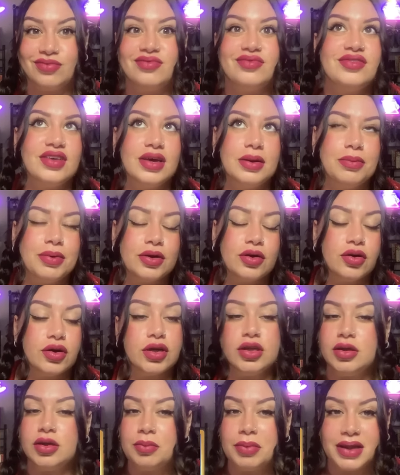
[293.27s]
Typical.
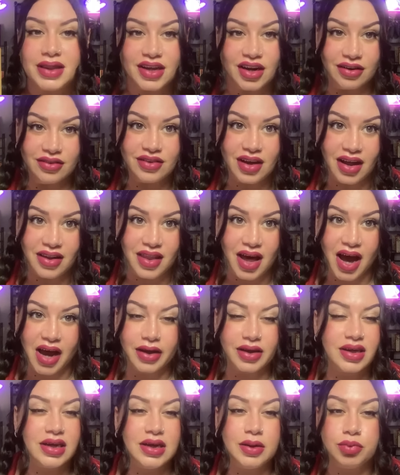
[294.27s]
You've been there, done that.
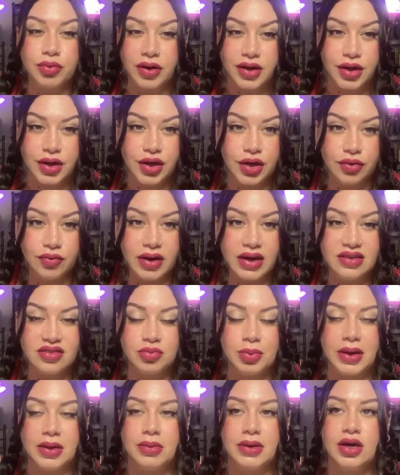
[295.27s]
Keep running your race,
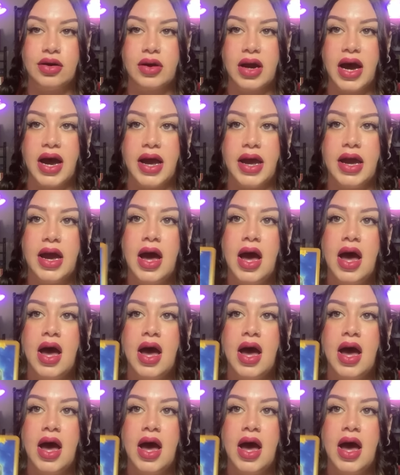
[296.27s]
baby, okay?